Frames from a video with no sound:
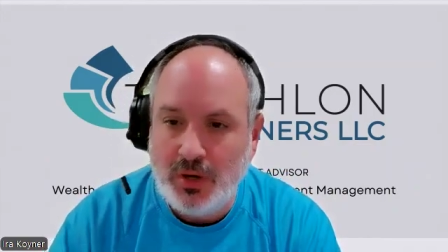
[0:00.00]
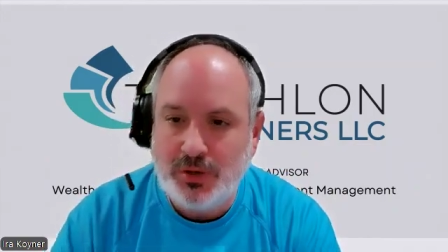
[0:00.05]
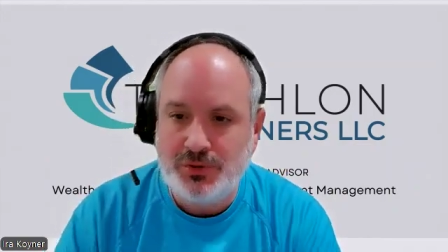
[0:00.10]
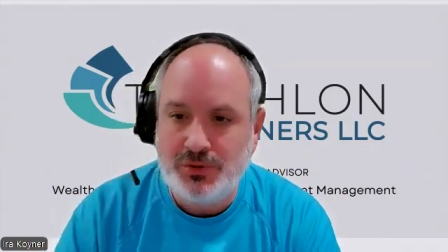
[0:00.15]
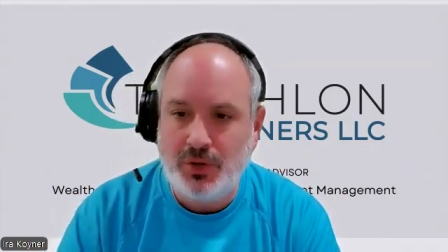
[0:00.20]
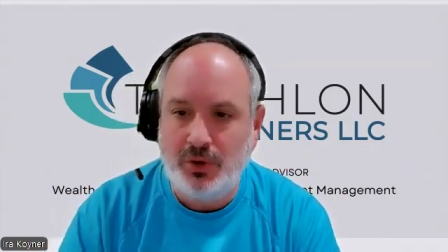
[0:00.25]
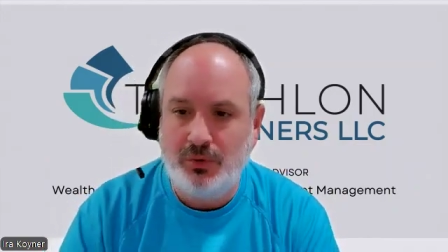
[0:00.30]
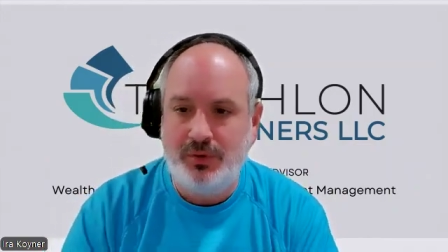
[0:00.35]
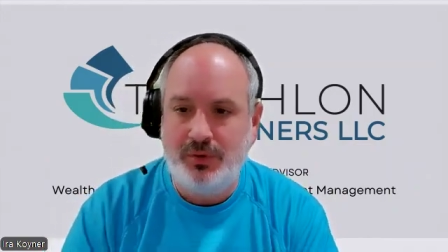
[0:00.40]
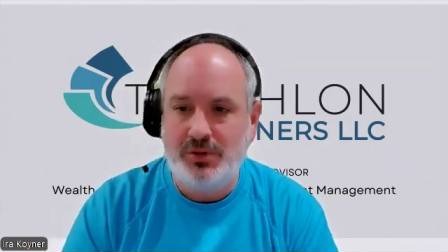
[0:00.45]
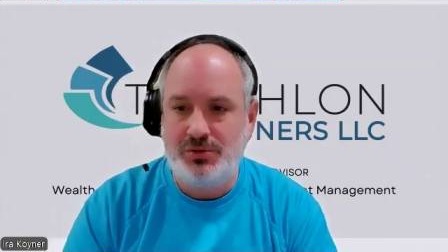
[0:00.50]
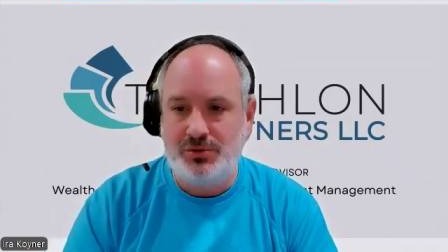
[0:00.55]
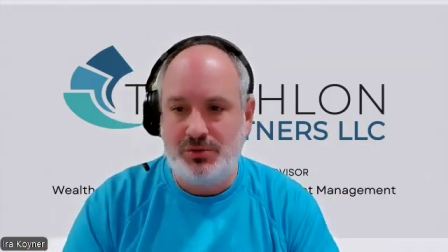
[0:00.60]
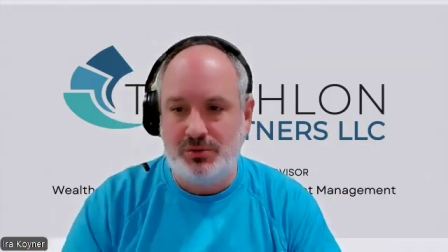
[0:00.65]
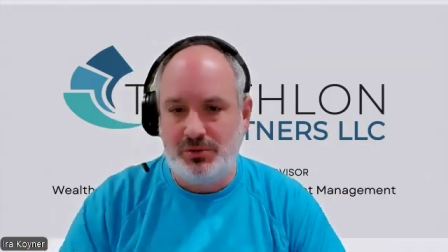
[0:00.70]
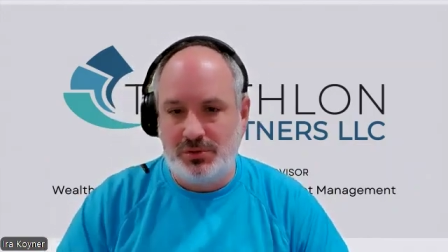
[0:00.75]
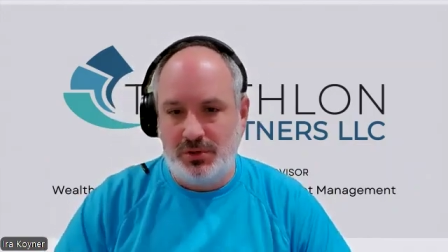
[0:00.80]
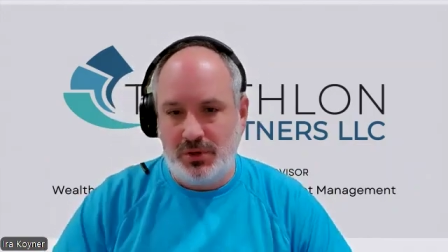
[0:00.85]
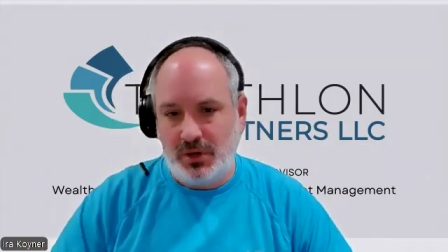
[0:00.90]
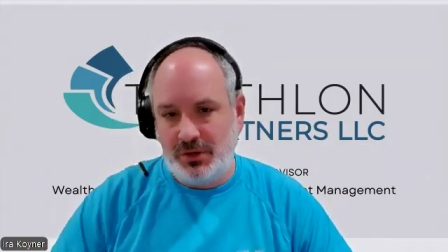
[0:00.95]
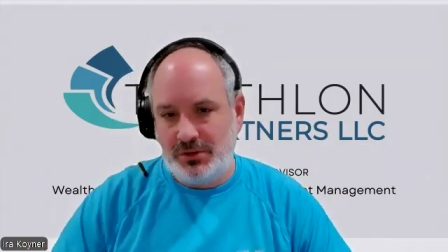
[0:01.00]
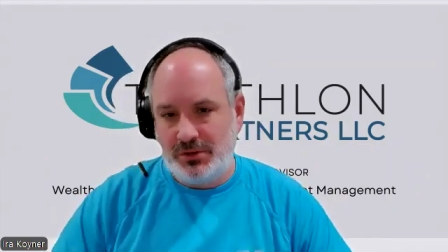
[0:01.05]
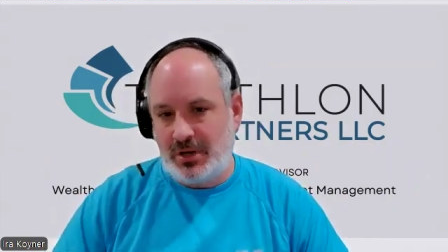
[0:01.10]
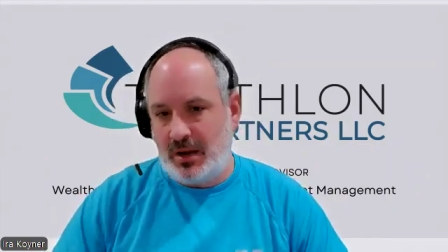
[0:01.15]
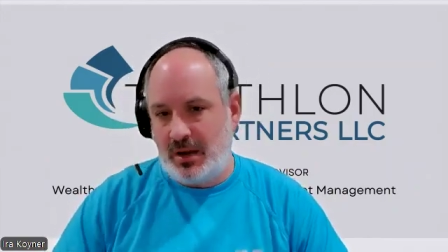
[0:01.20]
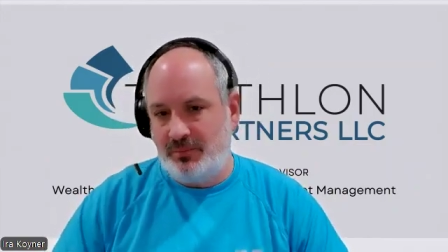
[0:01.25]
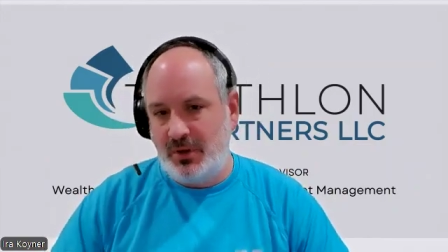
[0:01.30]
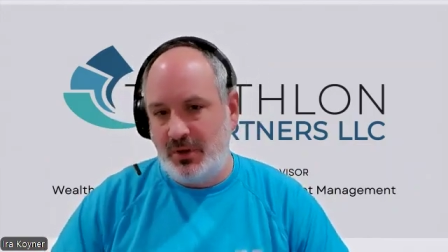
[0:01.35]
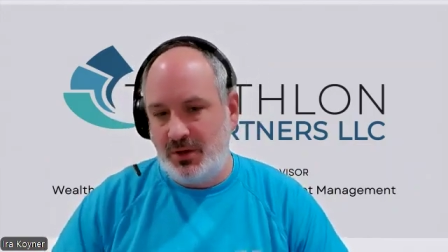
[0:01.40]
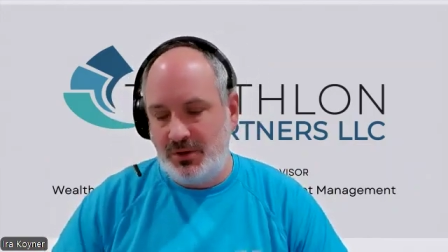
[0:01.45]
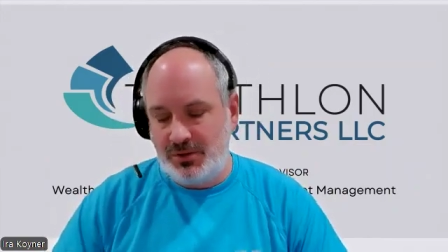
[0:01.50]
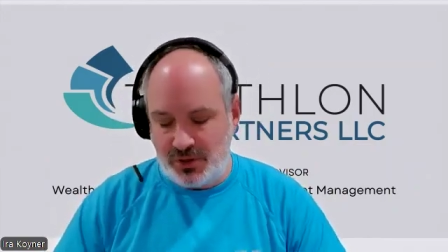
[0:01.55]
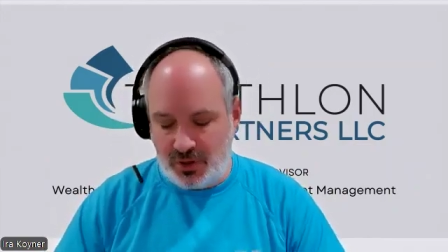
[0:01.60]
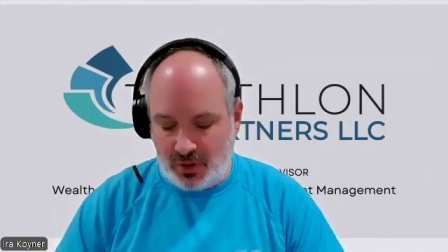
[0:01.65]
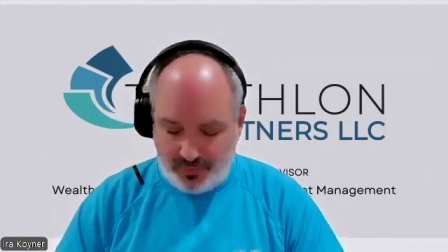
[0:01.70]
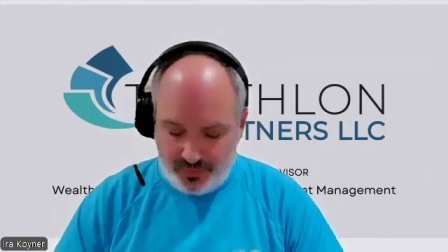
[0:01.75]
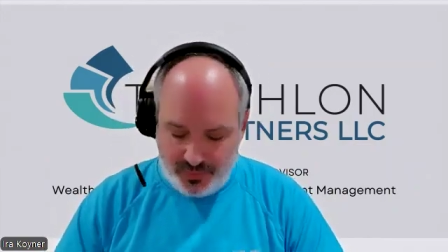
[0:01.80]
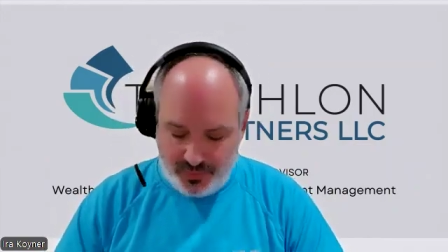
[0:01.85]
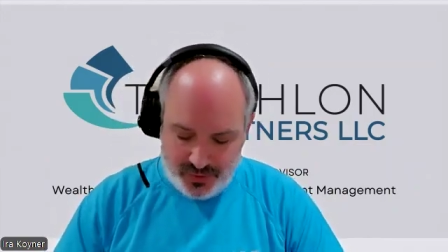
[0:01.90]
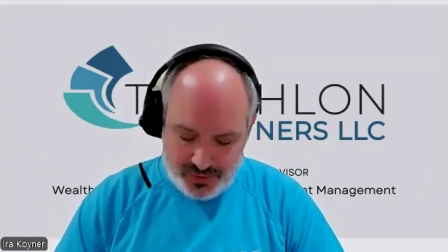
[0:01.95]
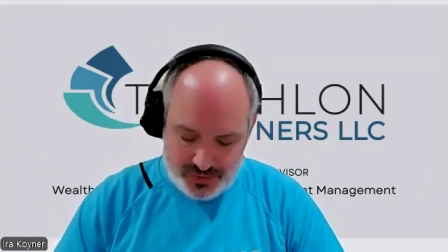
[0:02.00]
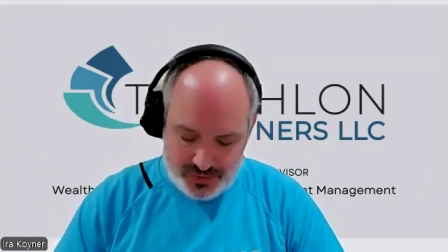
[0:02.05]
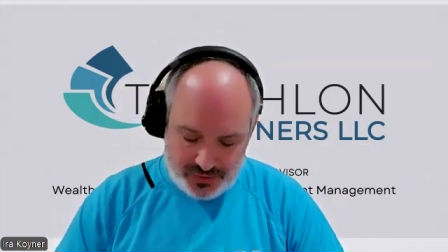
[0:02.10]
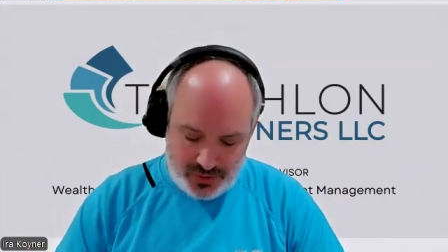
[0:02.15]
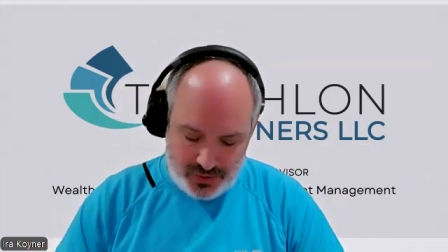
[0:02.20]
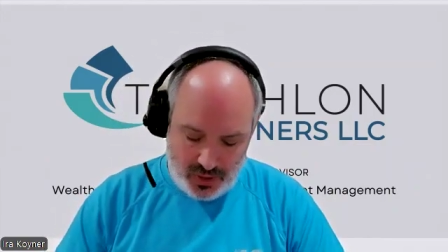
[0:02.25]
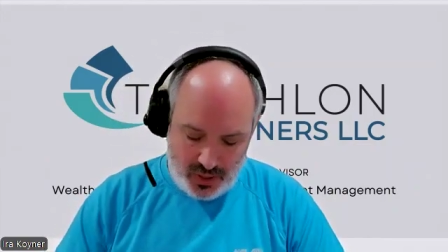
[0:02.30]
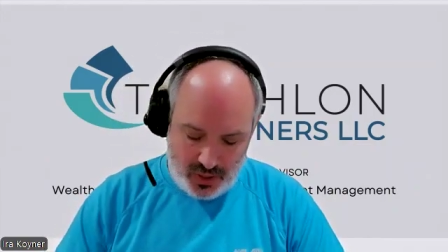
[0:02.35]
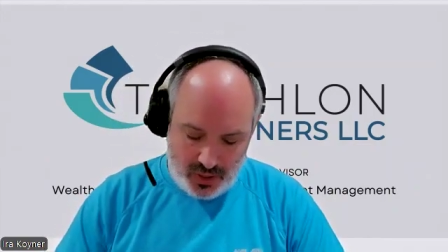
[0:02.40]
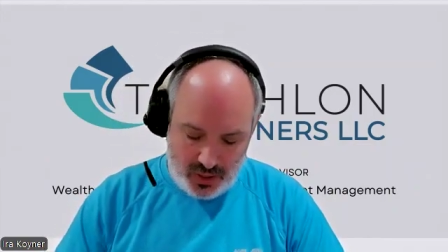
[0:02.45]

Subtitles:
So these are top-notch companies,